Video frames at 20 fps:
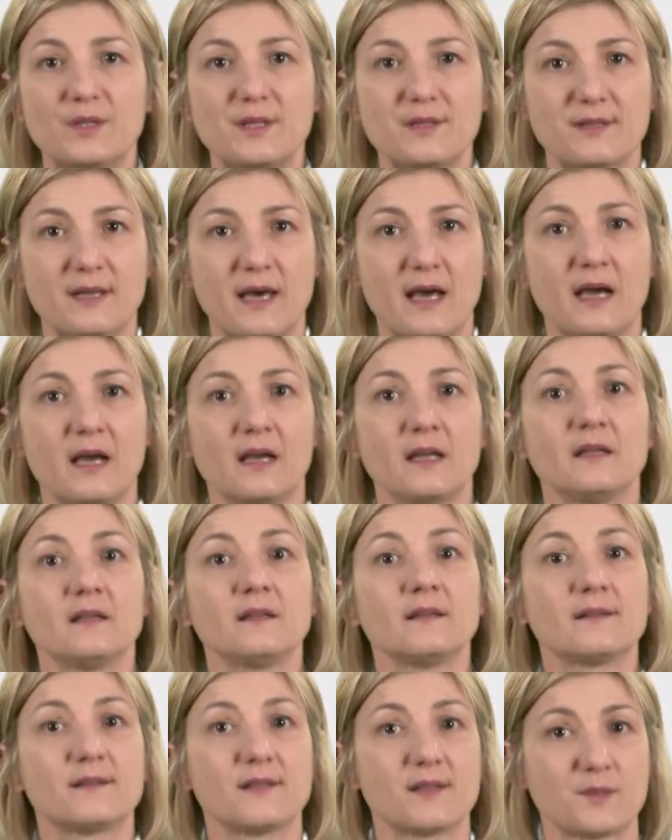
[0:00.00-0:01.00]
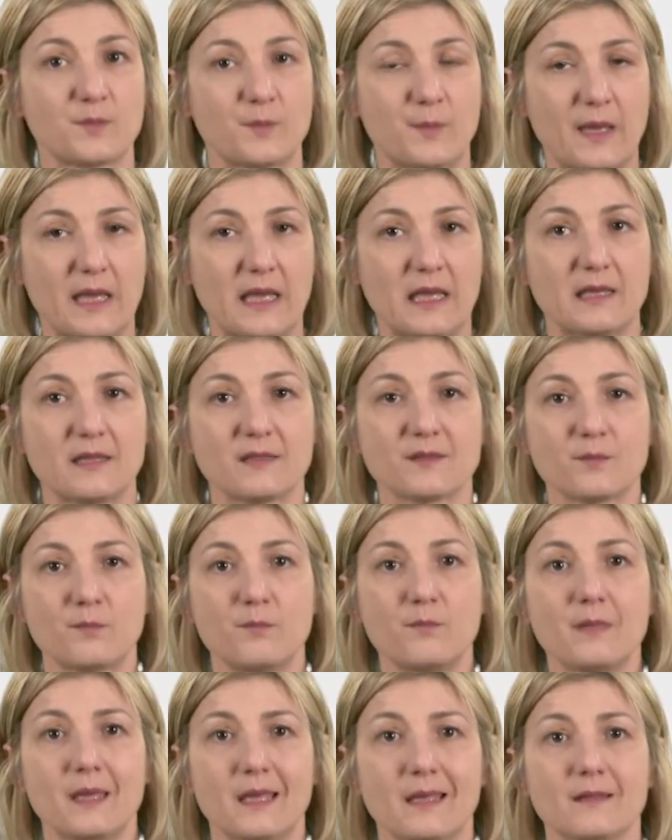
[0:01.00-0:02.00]
design the space
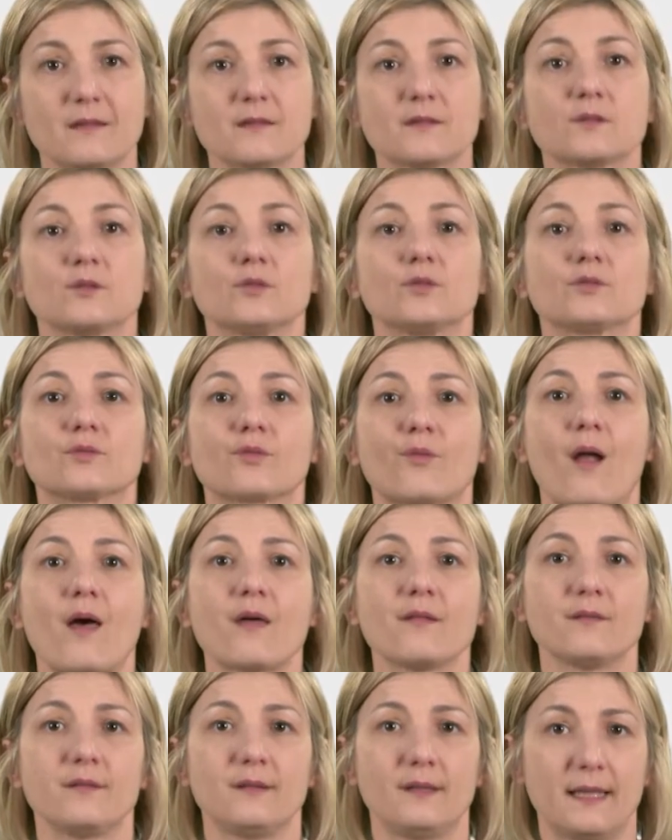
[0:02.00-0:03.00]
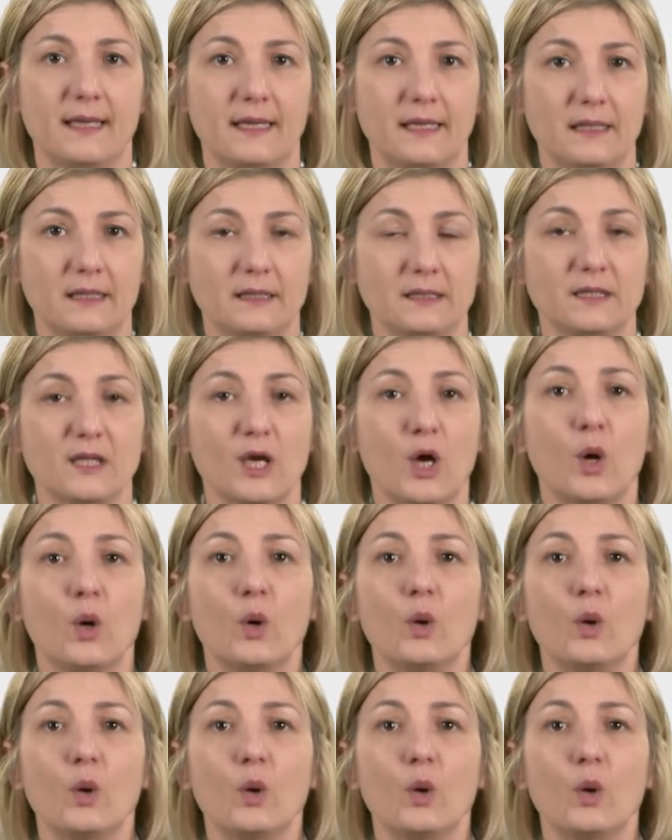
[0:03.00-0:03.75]
means to translate